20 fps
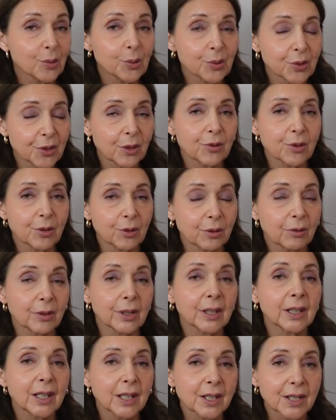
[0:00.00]
also true I
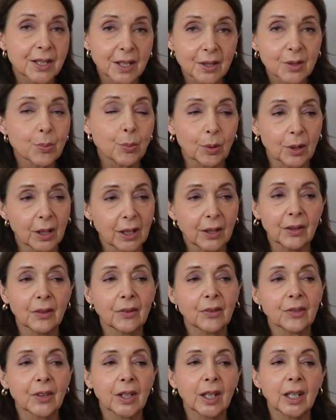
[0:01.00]
think it does brighten
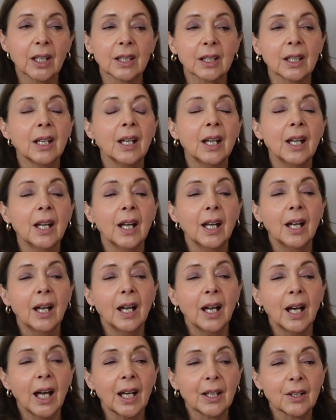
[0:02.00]
the skin
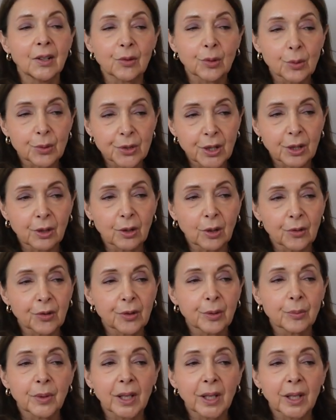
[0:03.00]
and it's also got some